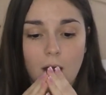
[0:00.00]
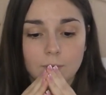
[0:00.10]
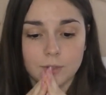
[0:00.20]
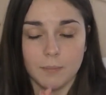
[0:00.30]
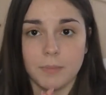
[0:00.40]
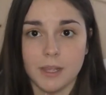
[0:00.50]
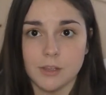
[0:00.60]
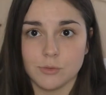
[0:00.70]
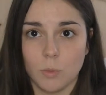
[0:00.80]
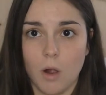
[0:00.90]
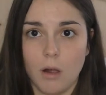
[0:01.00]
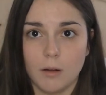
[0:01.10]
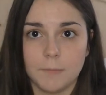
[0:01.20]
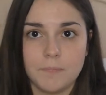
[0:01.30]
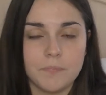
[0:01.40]
Something is
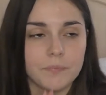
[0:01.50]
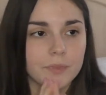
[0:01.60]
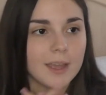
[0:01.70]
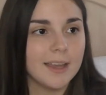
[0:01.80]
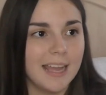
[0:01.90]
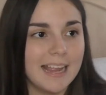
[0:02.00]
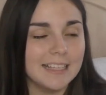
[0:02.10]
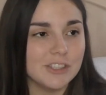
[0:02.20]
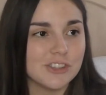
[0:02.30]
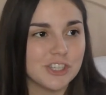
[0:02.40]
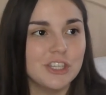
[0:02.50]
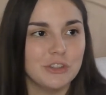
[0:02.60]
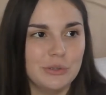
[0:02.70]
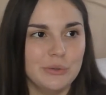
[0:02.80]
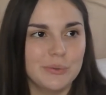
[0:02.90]
wrong. And she
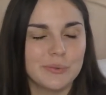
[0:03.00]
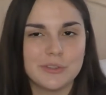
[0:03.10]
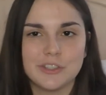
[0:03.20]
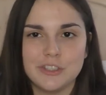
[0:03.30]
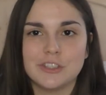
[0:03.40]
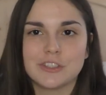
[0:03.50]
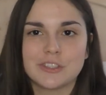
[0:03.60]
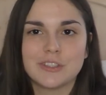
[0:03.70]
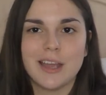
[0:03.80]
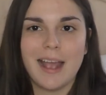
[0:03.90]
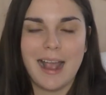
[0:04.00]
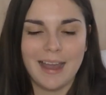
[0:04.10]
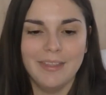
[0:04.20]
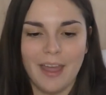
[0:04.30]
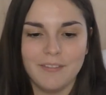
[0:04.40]
knew. She just
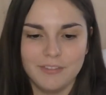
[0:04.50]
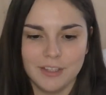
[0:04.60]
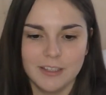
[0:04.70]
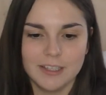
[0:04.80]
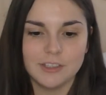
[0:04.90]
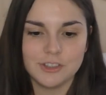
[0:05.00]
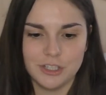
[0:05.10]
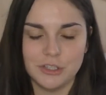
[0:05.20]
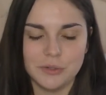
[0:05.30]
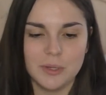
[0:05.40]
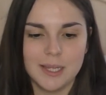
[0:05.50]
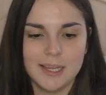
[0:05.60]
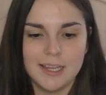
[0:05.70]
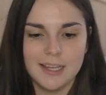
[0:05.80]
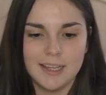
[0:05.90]
had that feeling. She knew
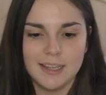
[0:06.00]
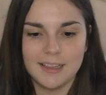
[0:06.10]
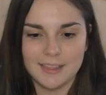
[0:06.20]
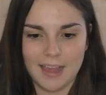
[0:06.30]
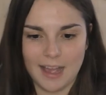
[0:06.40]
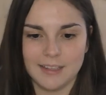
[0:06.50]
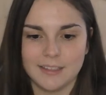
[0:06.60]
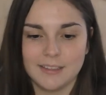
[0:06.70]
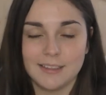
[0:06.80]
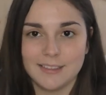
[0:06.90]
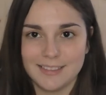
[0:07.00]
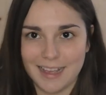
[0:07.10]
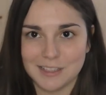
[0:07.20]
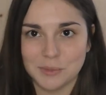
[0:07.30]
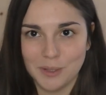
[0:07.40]
that
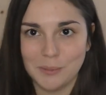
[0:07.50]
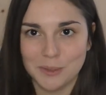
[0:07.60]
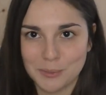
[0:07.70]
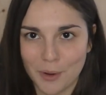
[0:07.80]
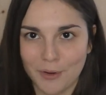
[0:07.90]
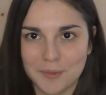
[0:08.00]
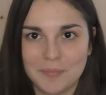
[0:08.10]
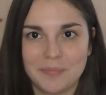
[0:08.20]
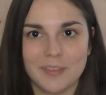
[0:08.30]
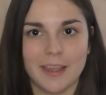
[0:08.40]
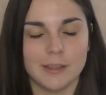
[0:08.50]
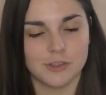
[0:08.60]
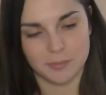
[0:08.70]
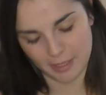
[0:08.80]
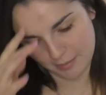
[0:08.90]
that's what was wrong. And
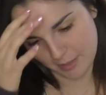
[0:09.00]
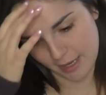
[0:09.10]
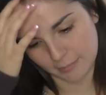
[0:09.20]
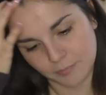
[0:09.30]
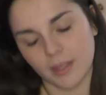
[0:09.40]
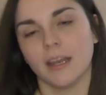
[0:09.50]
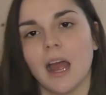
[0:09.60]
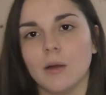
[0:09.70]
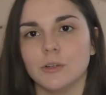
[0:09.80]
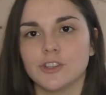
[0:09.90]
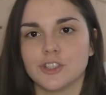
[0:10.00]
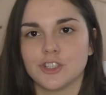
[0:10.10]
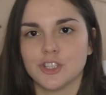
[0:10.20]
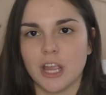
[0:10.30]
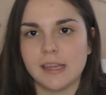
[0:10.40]
she picked me up, and I was
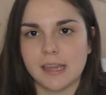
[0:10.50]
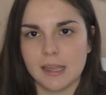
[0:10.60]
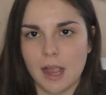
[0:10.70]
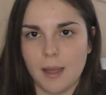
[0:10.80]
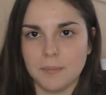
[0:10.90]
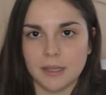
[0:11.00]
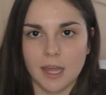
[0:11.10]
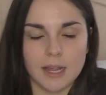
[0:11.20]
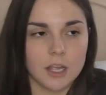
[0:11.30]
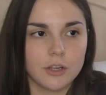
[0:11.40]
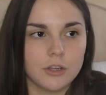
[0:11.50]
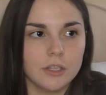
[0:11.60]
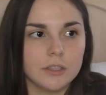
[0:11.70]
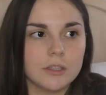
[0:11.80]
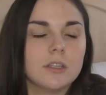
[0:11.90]
shaking. I mean, like,
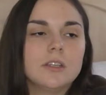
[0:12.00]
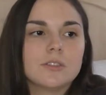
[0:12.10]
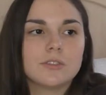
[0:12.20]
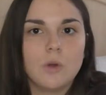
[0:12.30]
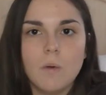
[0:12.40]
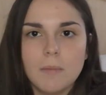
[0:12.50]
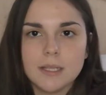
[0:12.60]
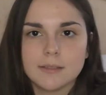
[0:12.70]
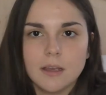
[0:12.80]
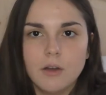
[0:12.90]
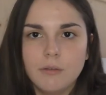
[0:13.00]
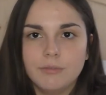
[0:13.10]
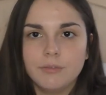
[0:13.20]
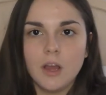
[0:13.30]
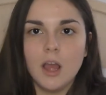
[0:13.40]
couldn't console
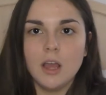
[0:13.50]
myself.